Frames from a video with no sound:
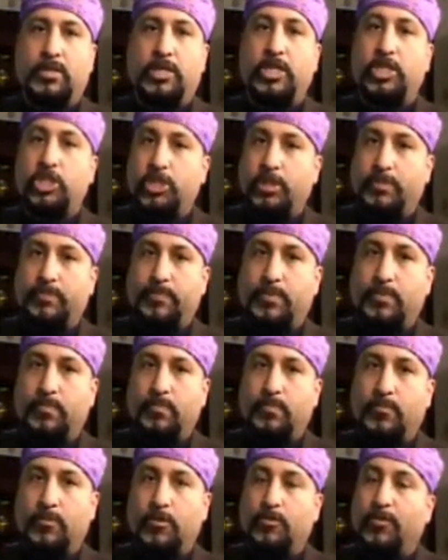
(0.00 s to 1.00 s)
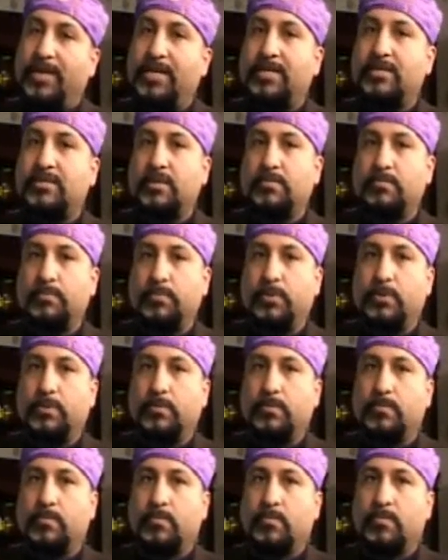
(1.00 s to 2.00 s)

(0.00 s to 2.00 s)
Egypt? Very simple.